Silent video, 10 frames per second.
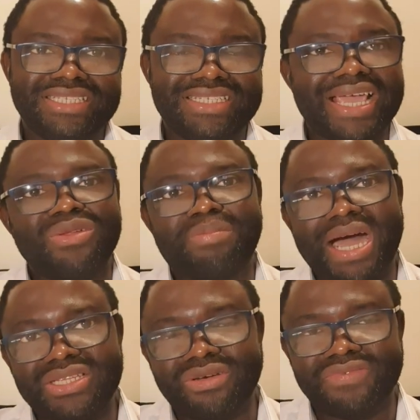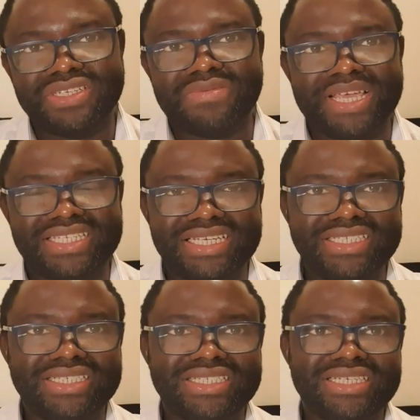the second part of this
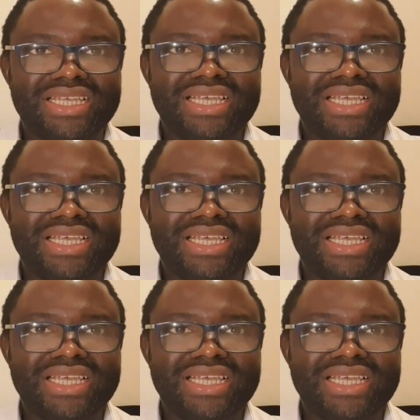message.